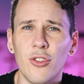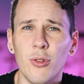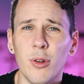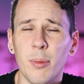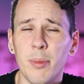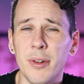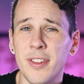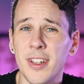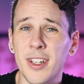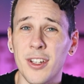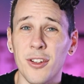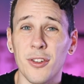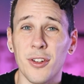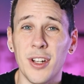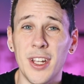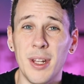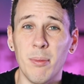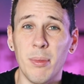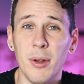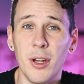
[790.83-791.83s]
to a
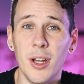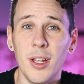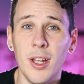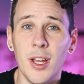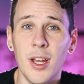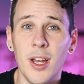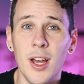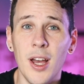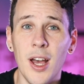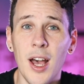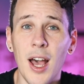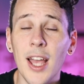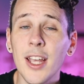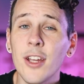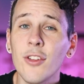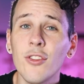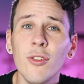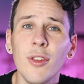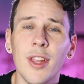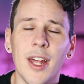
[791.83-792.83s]
particular input, I
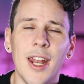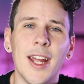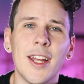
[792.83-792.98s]
could do that.